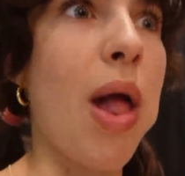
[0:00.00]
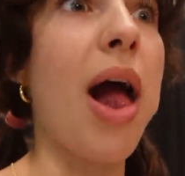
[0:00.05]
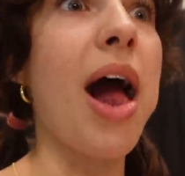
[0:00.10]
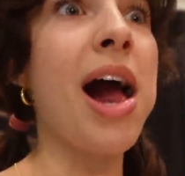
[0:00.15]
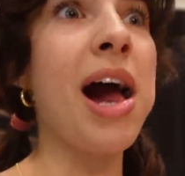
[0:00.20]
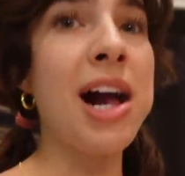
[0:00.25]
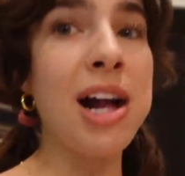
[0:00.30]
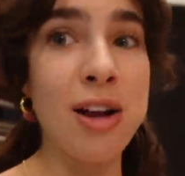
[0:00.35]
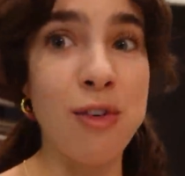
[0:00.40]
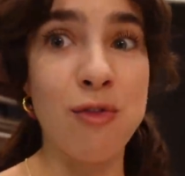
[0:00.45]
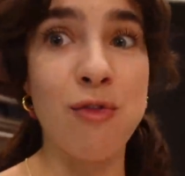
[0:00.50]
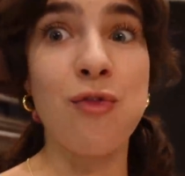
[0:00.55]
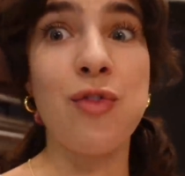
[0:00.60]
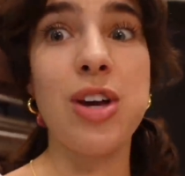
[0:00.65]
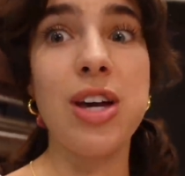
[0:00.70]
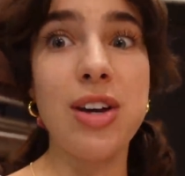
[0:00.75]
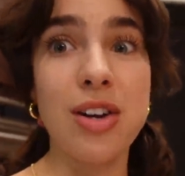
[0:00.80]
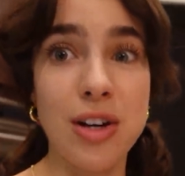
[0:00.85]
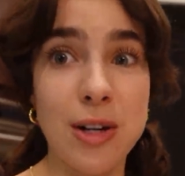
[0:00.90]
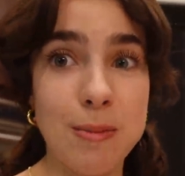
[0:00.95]
I
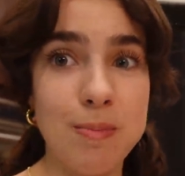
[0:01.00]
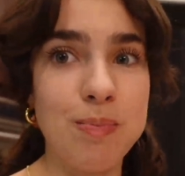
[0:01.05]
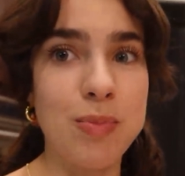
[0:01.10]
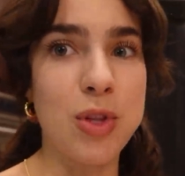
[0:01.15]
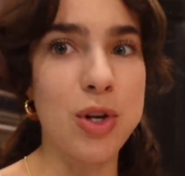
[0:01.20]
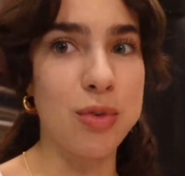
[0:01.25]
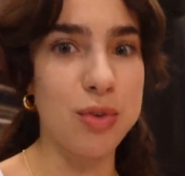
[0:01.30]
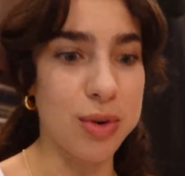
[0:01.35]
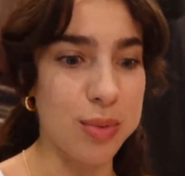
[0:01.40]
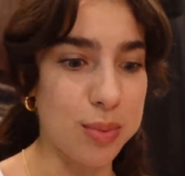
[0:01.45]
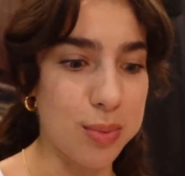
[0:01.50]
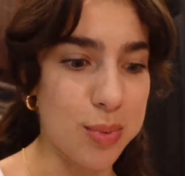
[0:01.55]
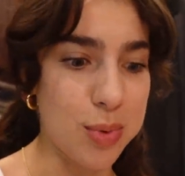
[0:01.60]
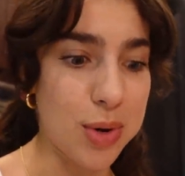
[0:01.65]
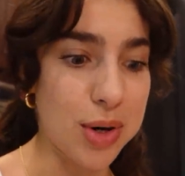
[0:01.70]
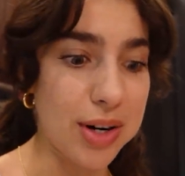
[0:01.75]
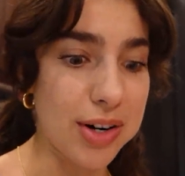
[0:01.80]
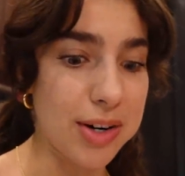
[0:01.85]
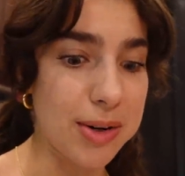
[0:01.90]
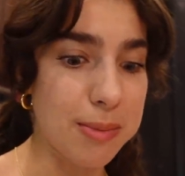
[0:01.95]
feel the
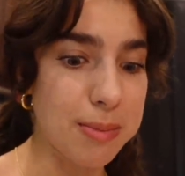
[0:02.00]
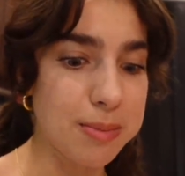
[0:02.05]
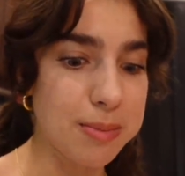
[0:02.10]
reward.